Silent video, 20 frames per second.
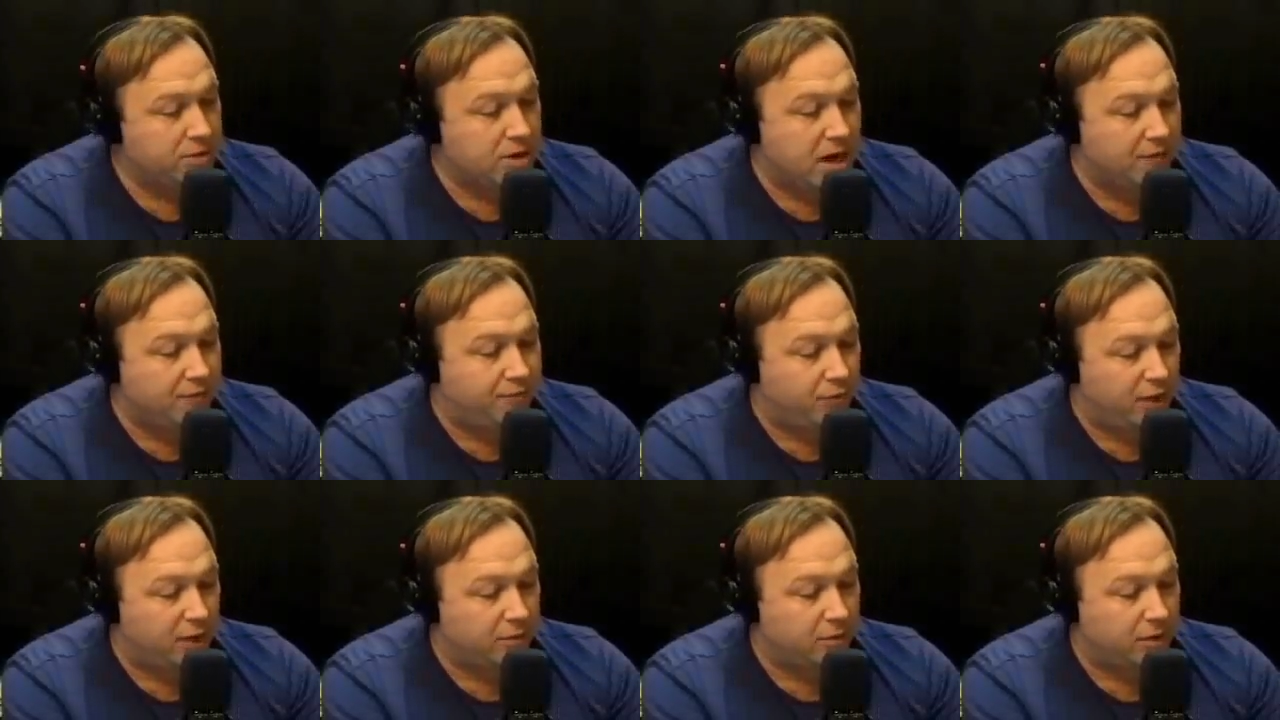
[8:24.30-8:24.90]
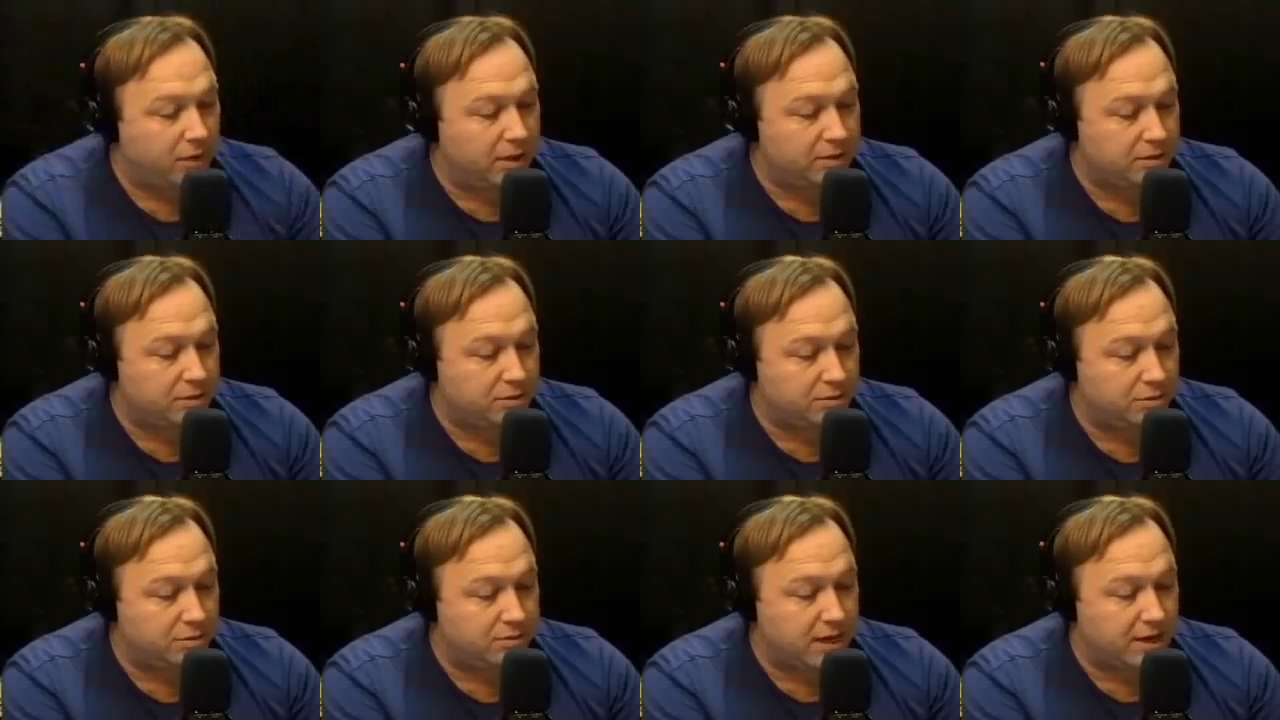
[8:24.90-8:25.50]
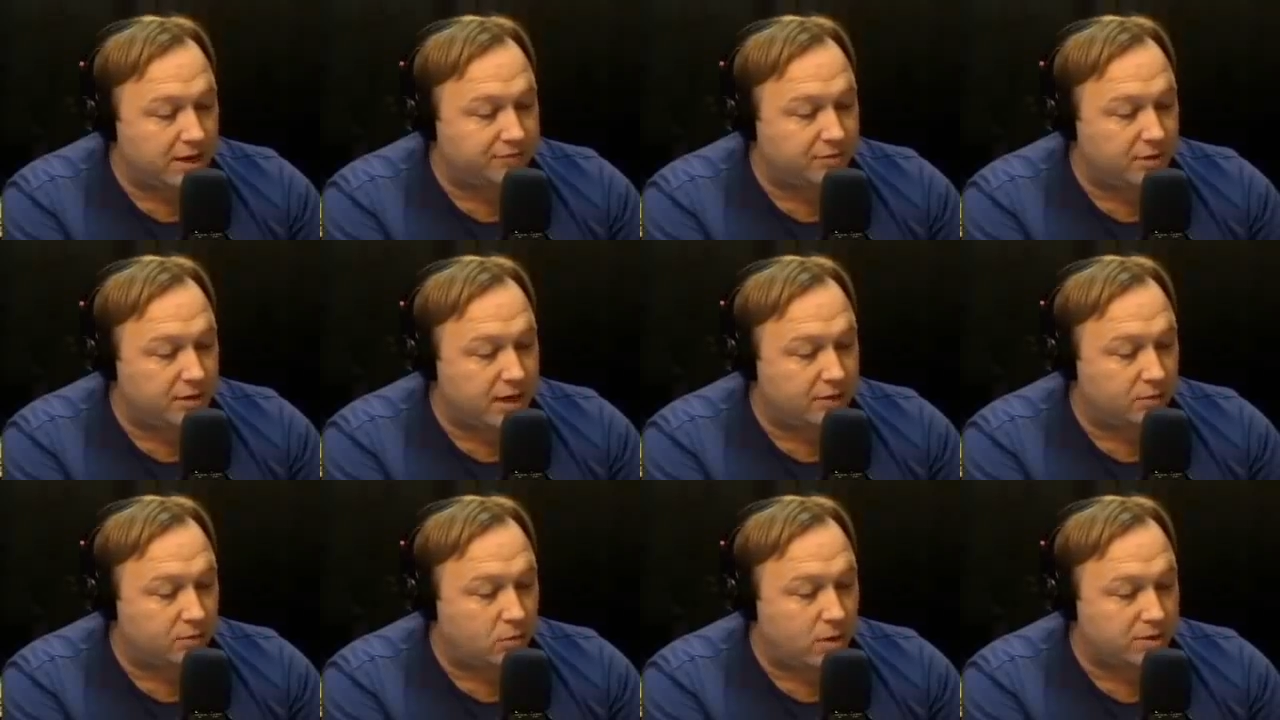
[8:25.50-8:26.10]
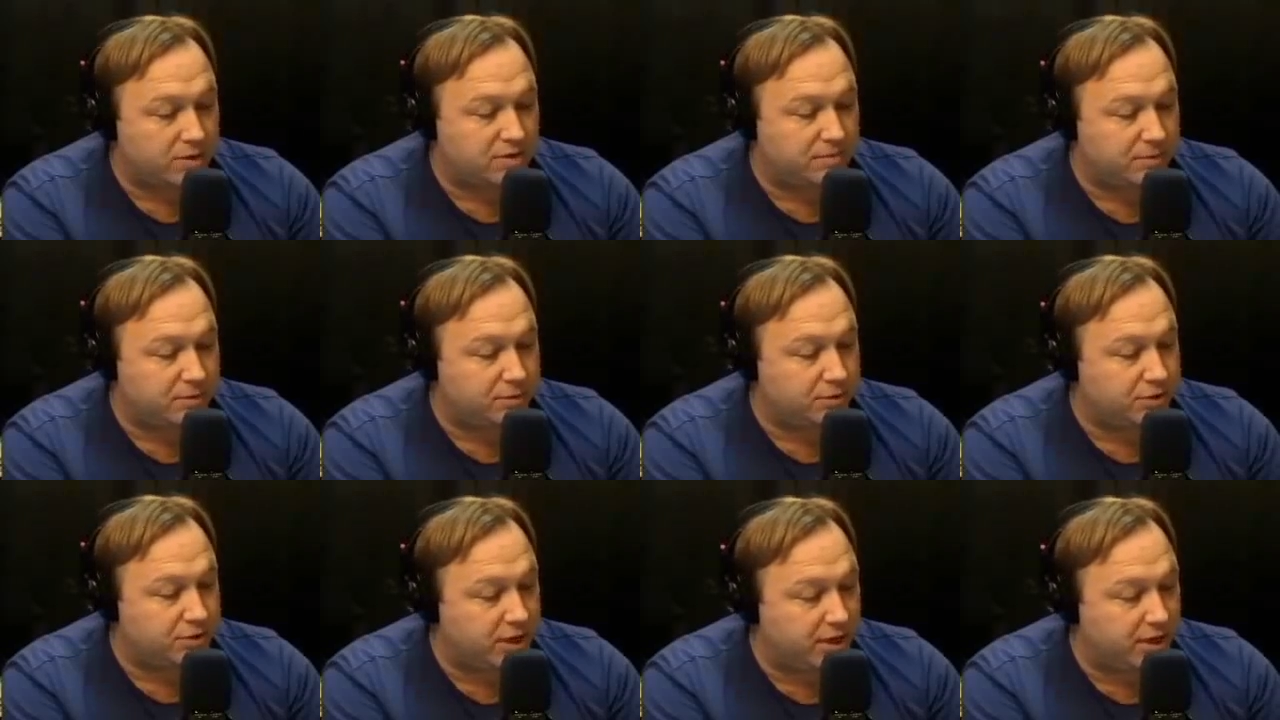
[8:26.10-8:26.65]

was not fully released until 2008 at the request of Mr.